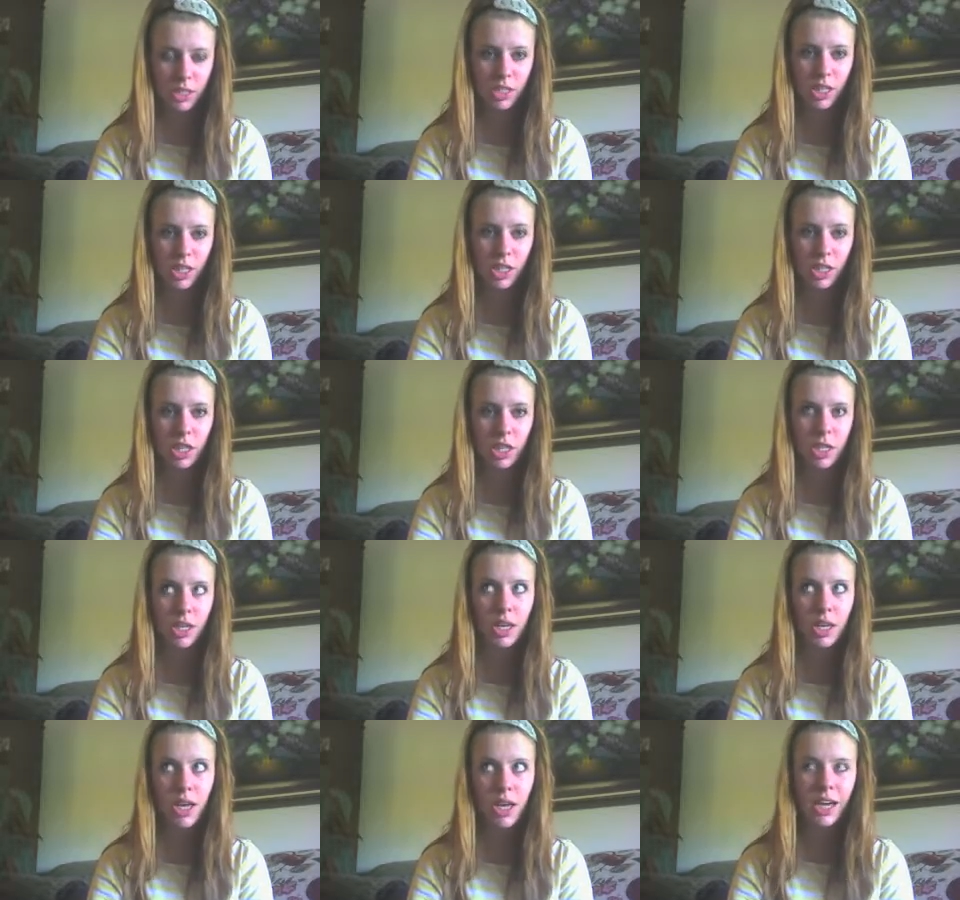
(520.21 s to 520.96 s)
It's a
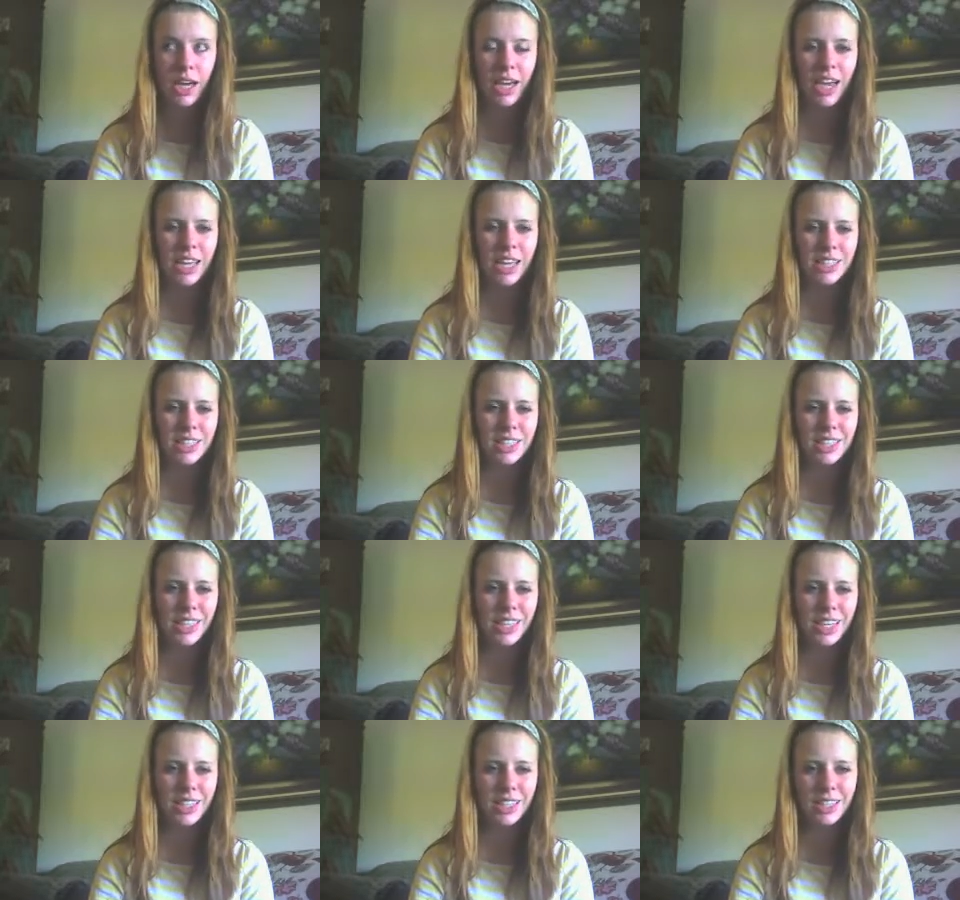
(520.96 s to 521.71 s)
good kind of
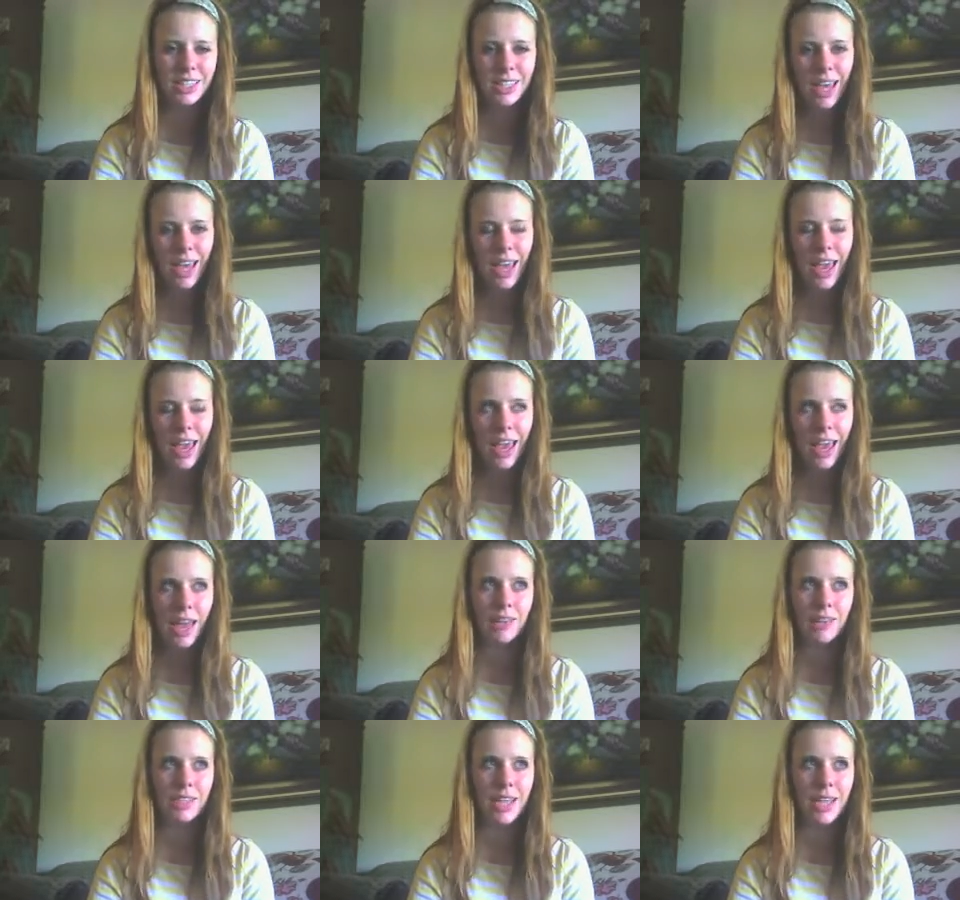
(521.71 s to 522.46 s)
seat
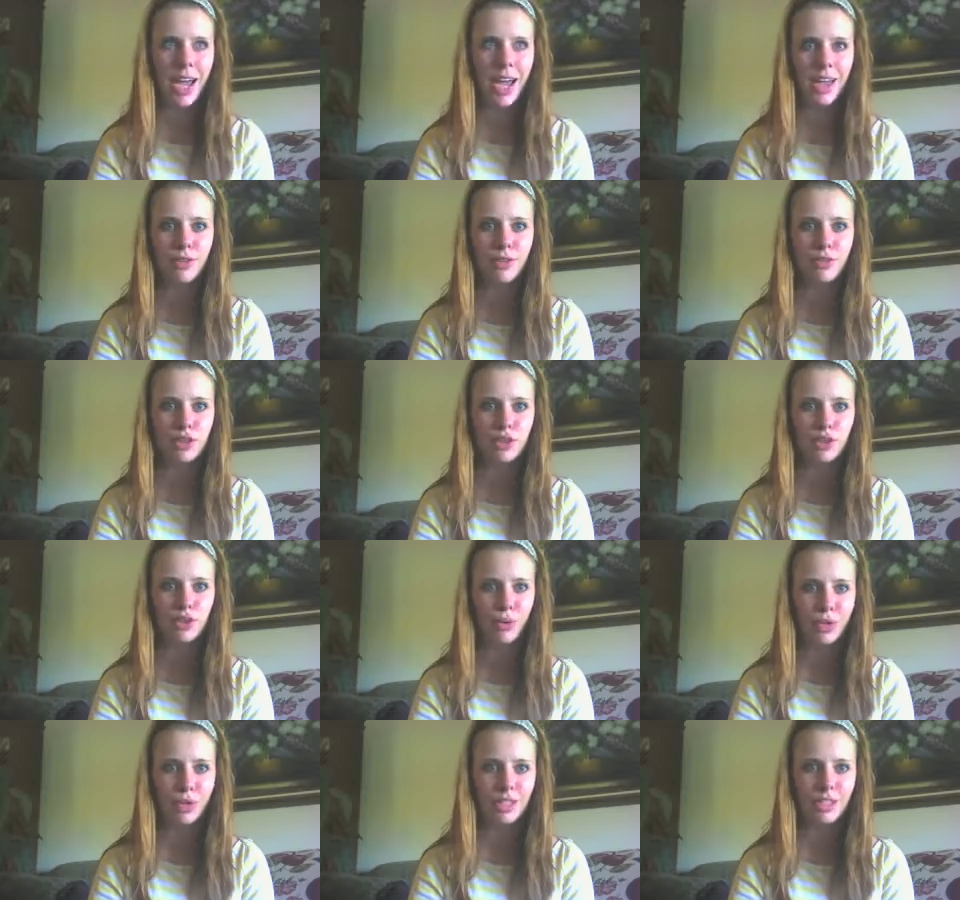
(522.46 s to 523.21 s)
and kind of
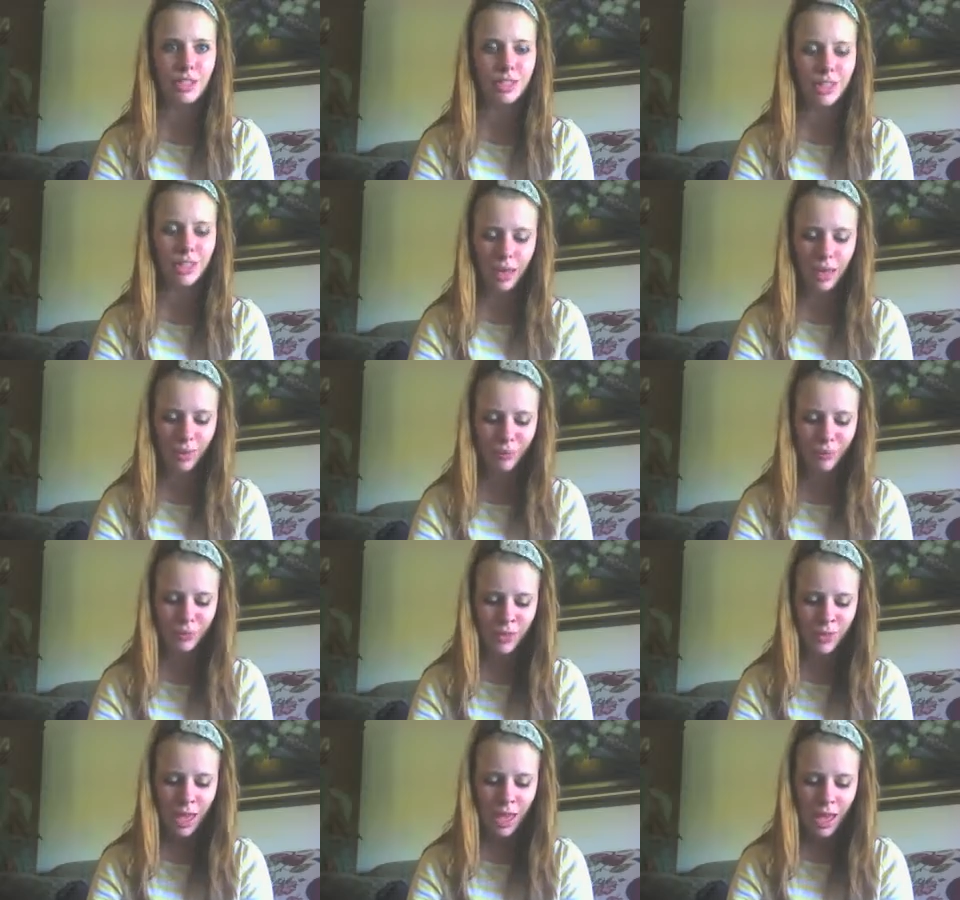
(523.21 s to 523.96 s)
storage
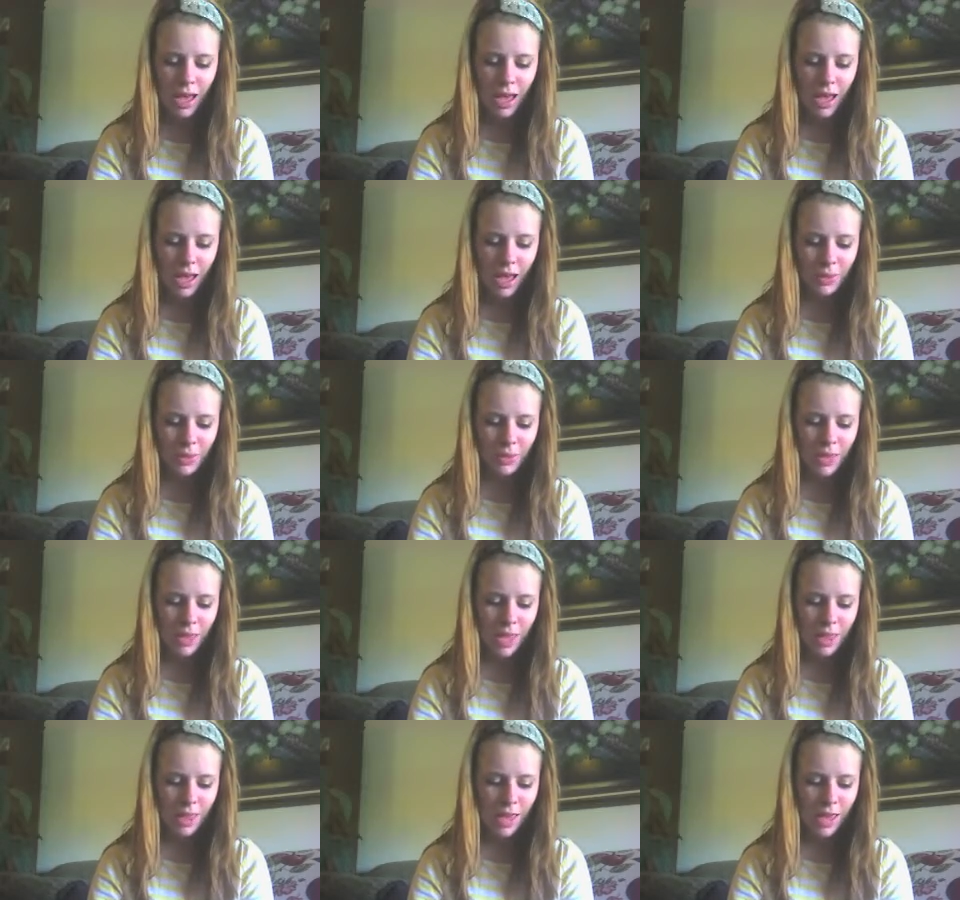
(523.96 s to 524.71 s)
thing.
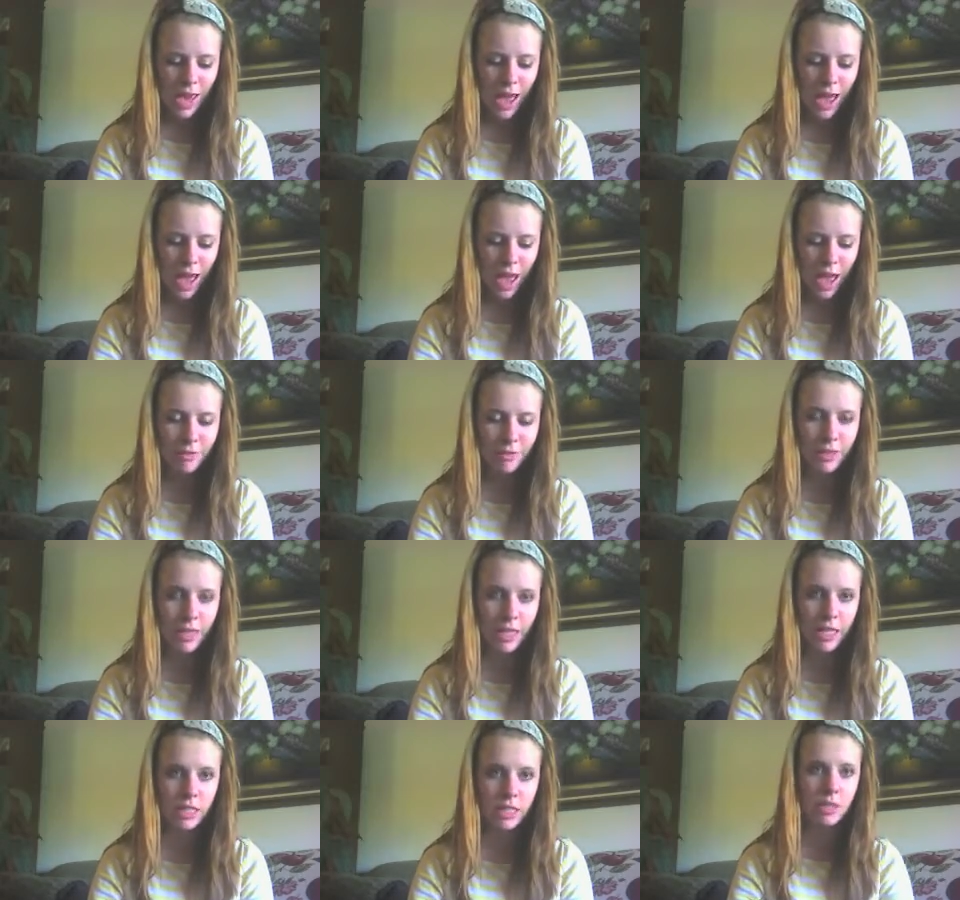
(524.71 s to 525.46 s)
And then they have
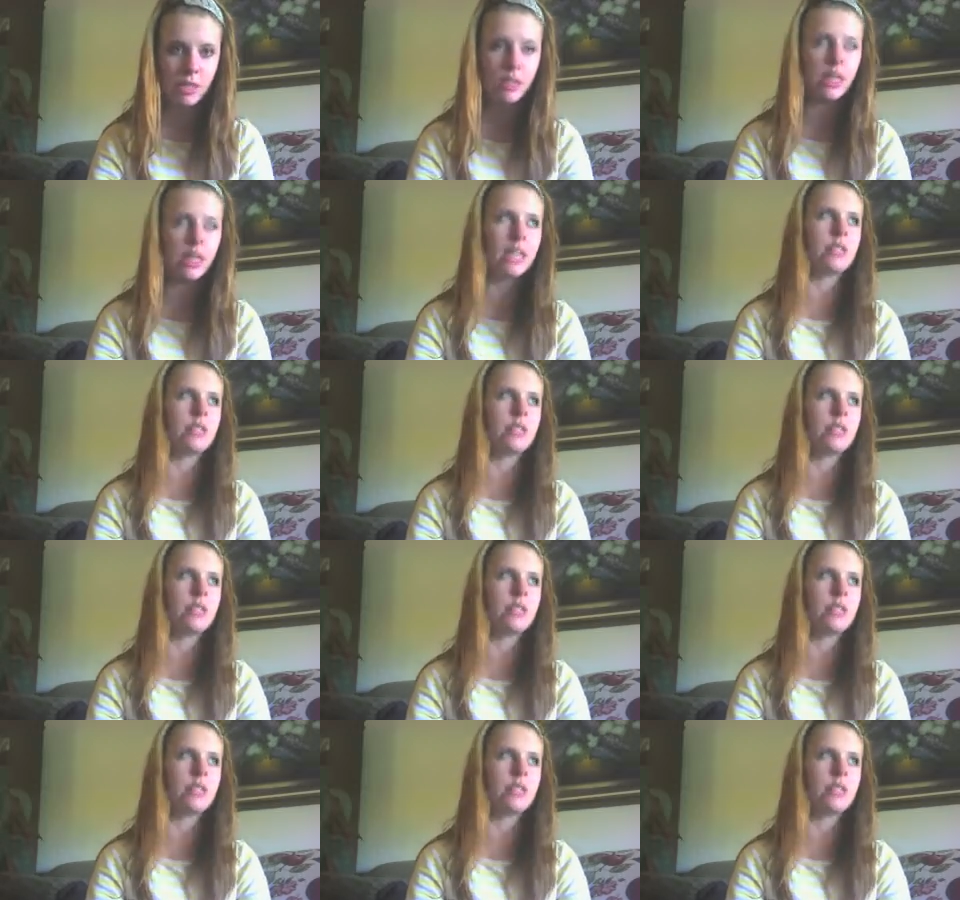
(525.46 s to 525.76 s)
this.